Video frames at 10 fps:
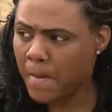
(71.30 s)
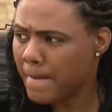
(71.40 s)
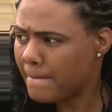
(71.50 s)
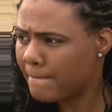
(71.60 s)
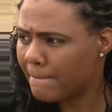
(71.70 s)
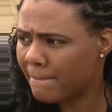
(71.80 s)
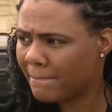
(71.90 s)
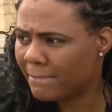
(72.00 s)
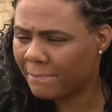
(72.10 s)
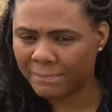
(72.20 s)

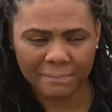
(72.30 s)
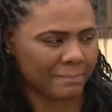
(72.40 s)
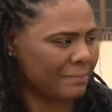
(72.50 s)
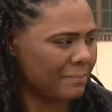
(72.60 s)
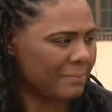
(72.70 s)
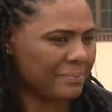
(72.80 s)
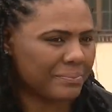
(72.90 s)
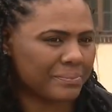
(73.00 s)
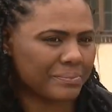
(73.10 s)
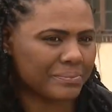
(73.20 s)

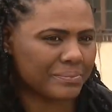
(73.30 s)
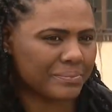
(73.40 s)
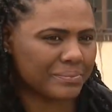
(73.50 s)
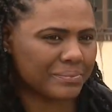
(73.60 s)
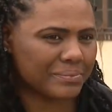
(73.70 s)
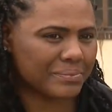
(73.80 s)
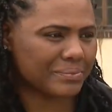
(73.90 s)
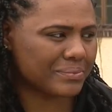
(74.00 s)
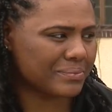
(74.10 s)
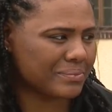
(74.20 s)

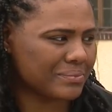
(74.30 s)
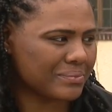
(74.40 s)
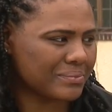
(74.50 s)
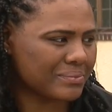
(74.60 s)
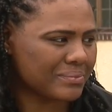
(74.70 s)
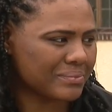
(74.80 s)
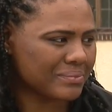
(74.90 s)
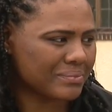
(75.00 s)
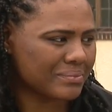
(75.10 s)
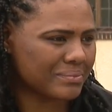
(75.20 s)

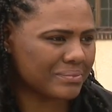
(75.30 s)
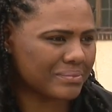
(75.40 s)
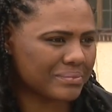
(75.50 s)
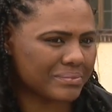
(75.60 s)
(not speaking)